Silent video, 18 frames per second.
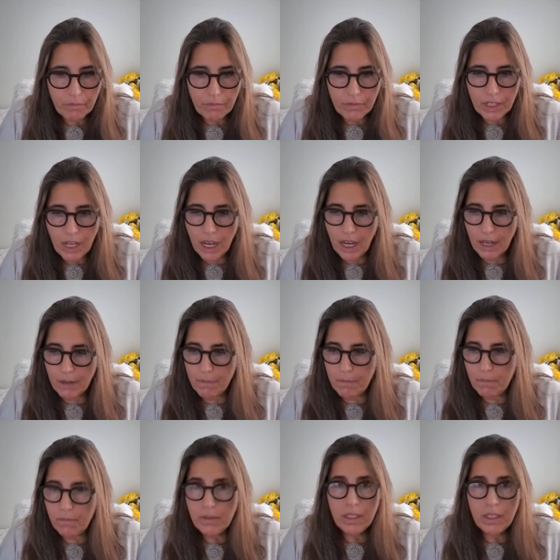
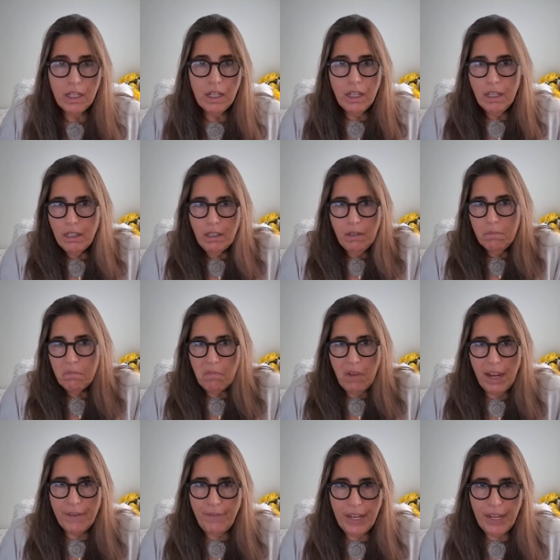Um,
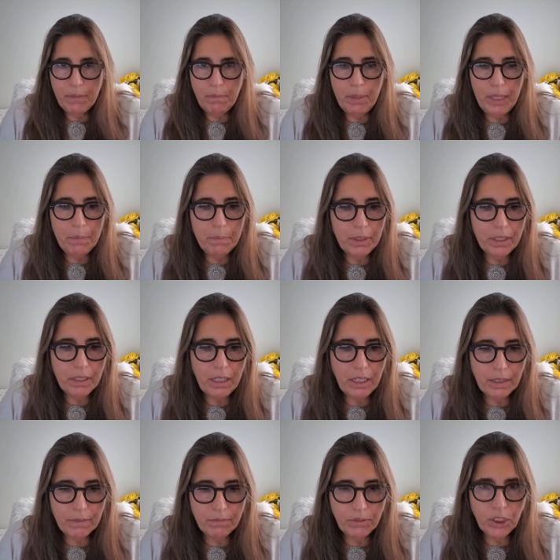I've had people
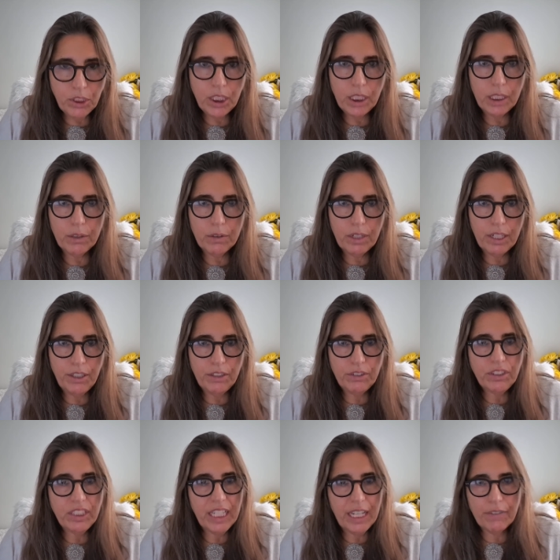come to, I
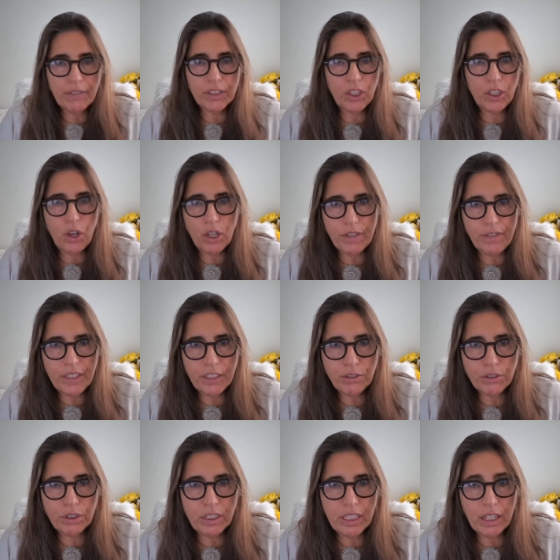used to give a lot of
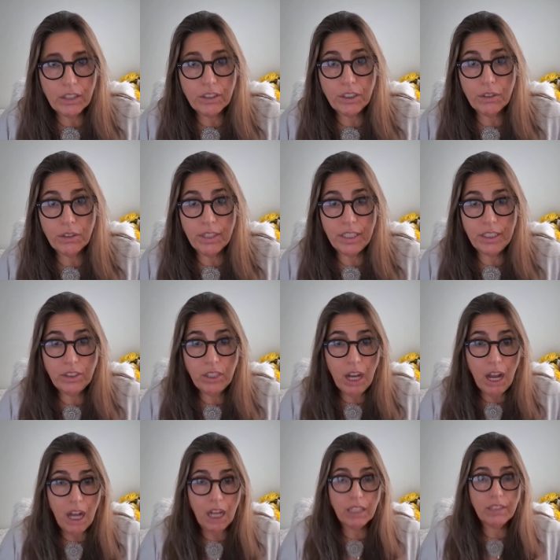introductory
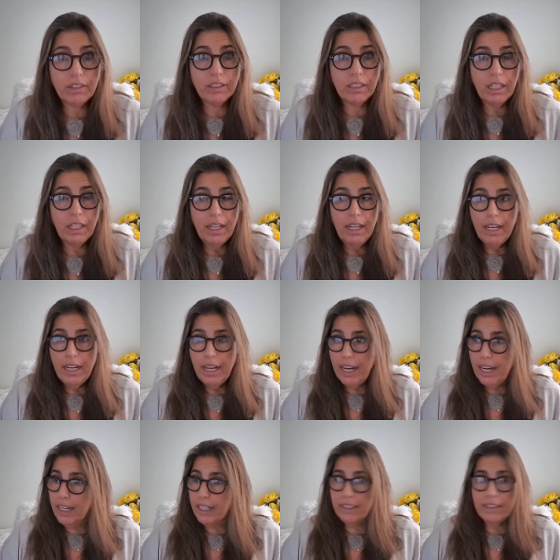talks,
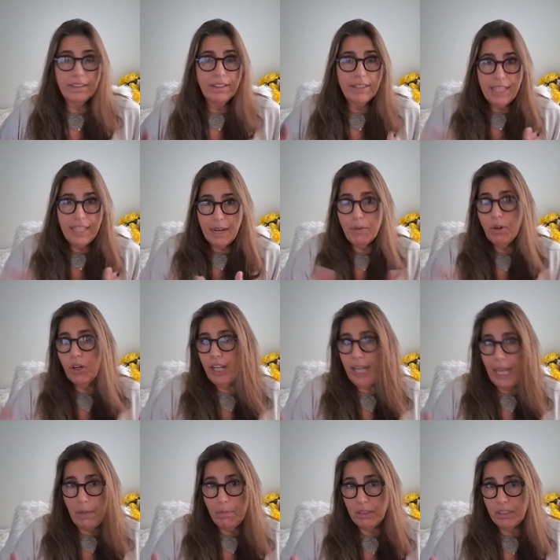and they weren't
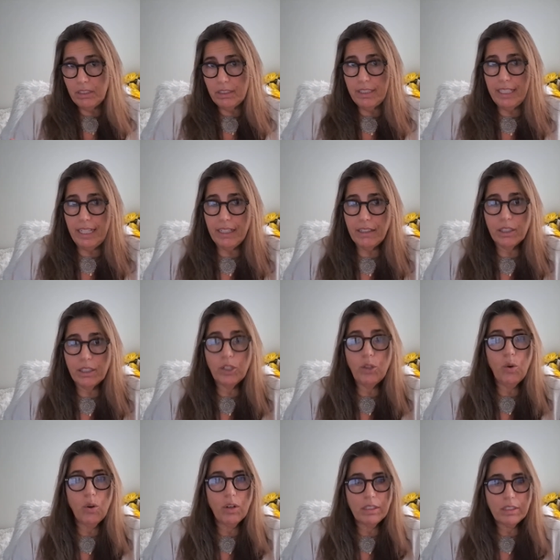able to take the
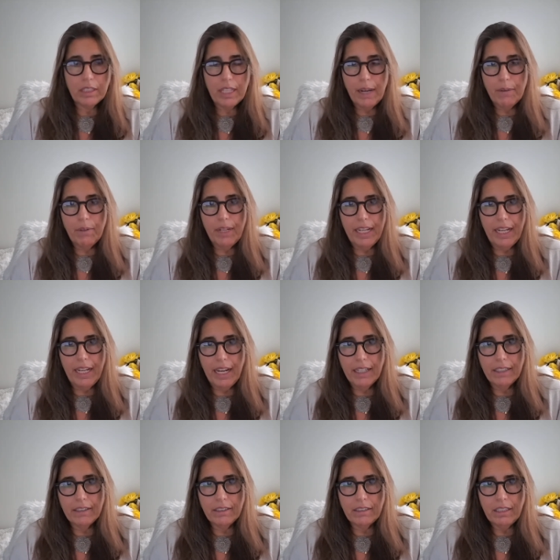course that
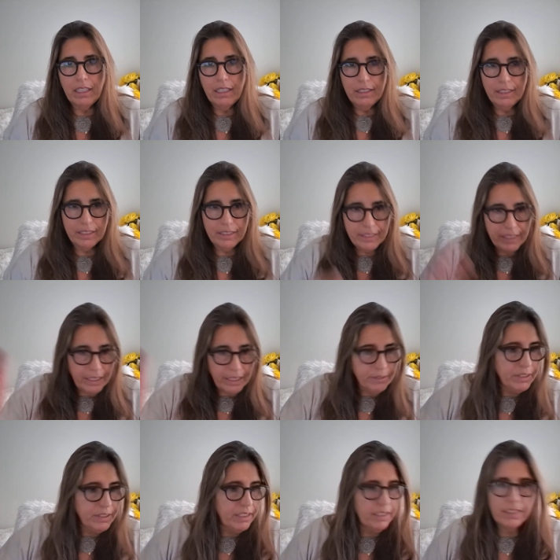weekend. Let's say I
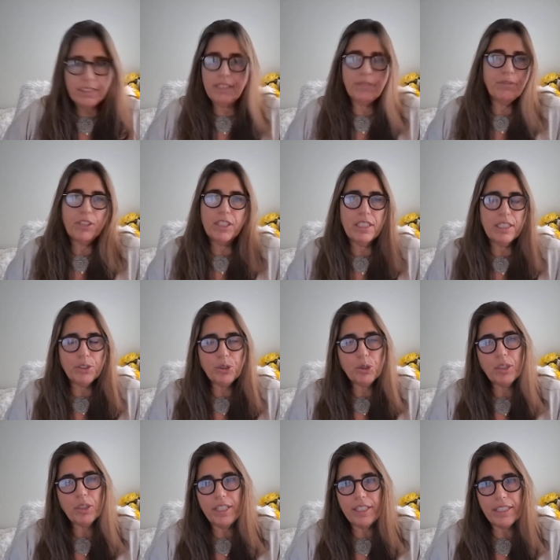was in a different
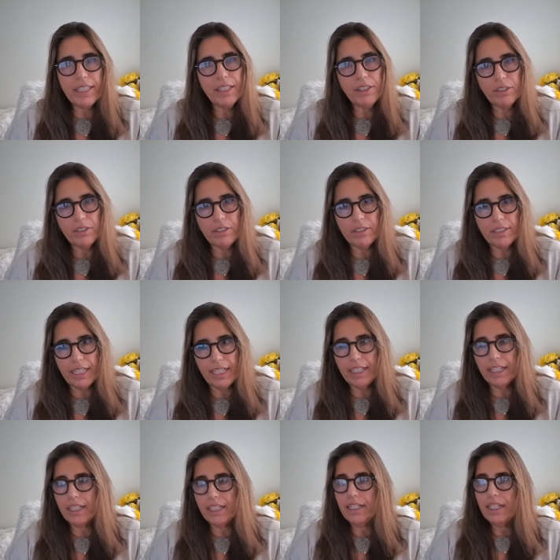country and they couldn't take
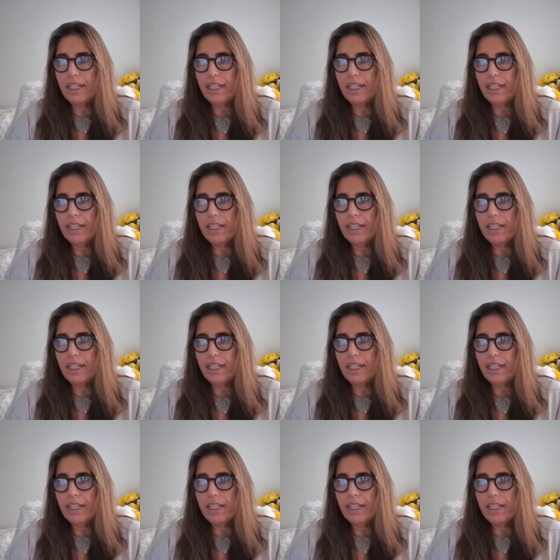it.